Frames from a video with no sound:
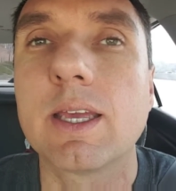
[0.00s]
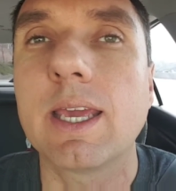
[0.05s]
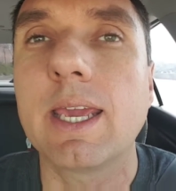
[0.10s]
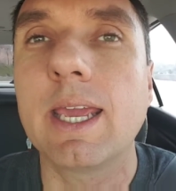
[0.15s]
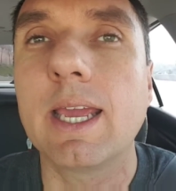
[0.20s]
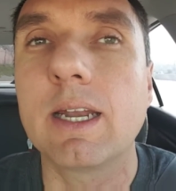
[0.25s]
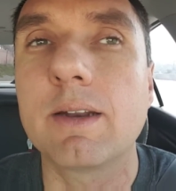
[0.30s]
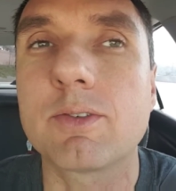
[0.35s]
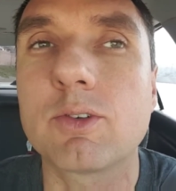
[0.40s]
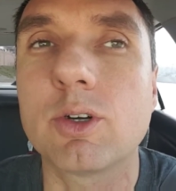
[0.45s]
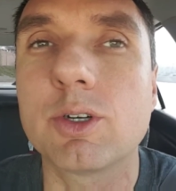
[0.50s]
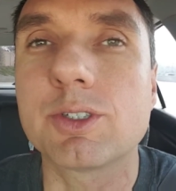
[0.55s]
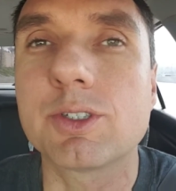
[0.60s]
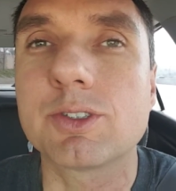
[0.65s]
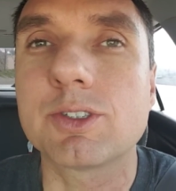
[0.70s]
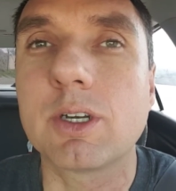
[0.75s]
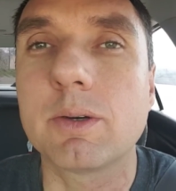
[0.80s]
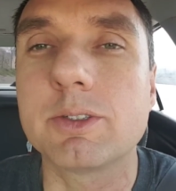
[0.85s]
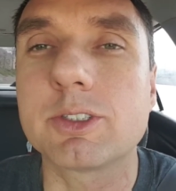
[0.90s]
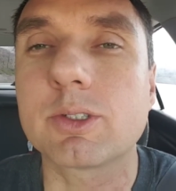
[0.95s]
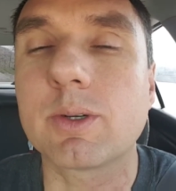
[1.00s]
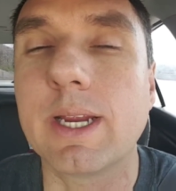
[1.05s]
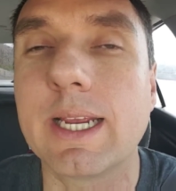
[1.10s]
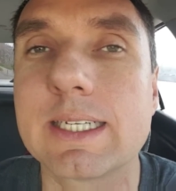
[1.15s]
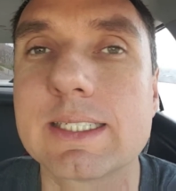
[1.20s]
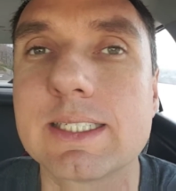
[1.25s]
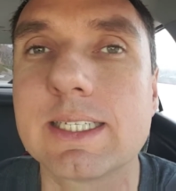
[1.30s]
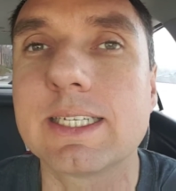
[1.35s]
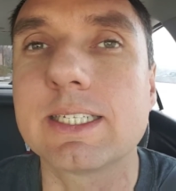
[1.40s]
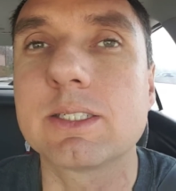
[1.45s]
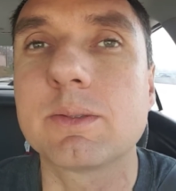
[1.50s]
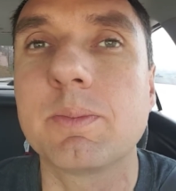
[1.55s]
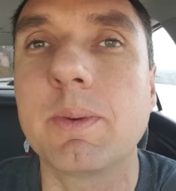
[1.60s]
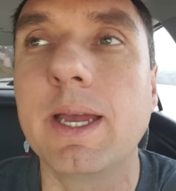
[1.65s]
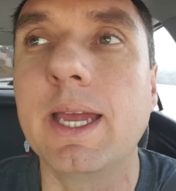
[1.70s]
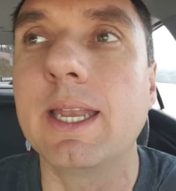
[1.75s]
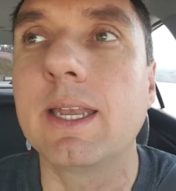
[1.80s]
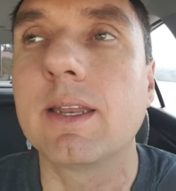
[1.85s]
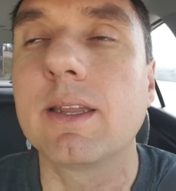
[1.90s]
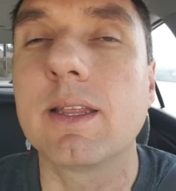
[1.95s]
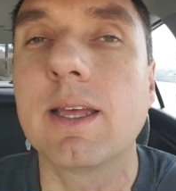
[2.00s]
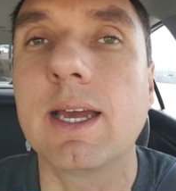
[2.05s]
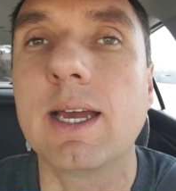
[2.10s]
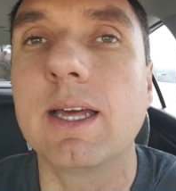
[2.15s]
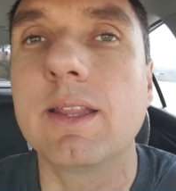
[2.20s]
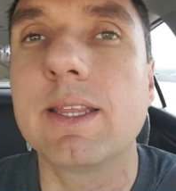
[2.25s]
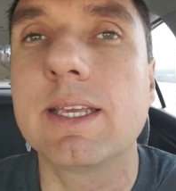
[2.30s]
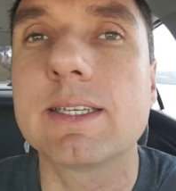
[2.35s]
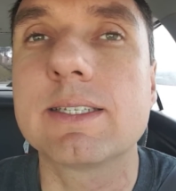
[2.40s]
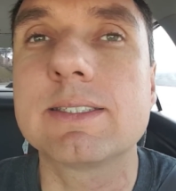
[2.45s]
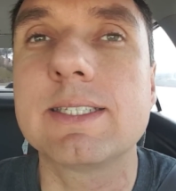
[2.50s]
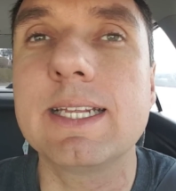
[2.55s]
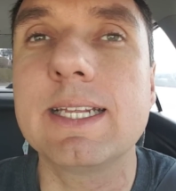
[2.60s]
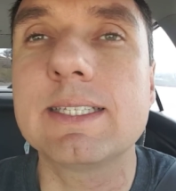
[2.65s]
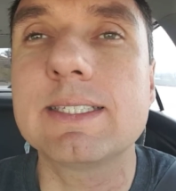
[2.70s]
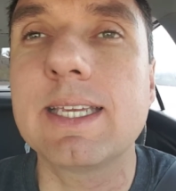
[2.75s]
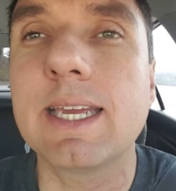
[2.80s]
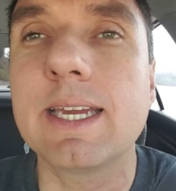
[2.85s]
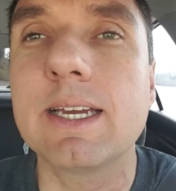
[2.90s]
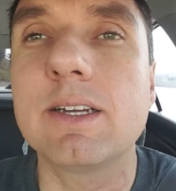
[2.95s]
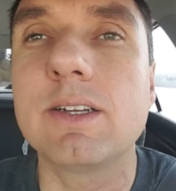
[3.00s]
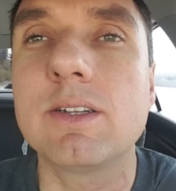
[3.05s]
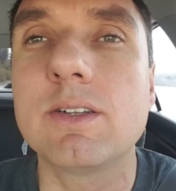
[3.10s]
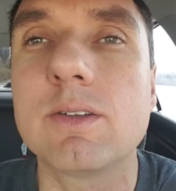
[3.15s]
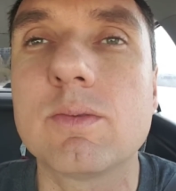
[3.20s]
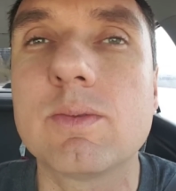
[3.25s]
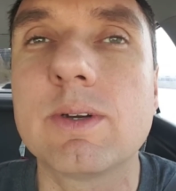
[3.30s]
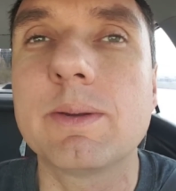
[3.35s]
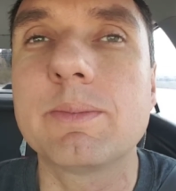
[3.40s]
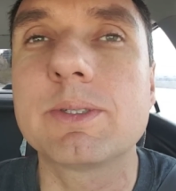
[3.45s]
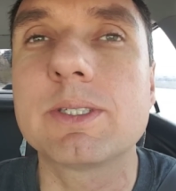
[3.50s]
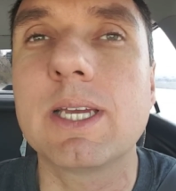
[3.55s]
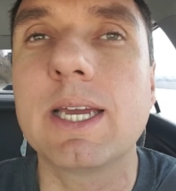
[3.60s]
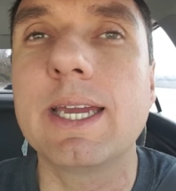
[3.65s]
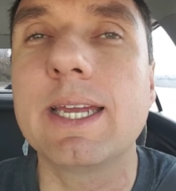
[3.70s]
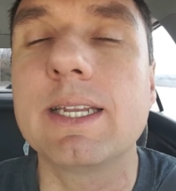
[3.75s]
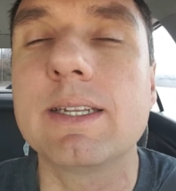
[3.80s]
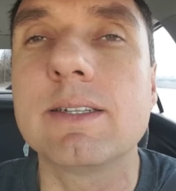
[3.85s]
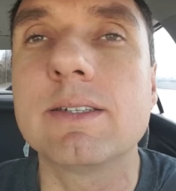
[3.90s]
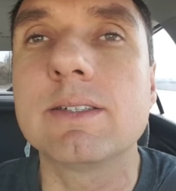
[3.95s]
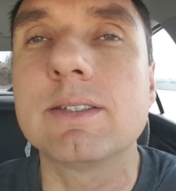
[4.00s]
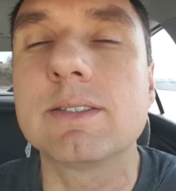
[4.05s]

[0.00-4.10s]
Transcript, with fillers: and of course there's always Craigslist. But uh, the estate sale website,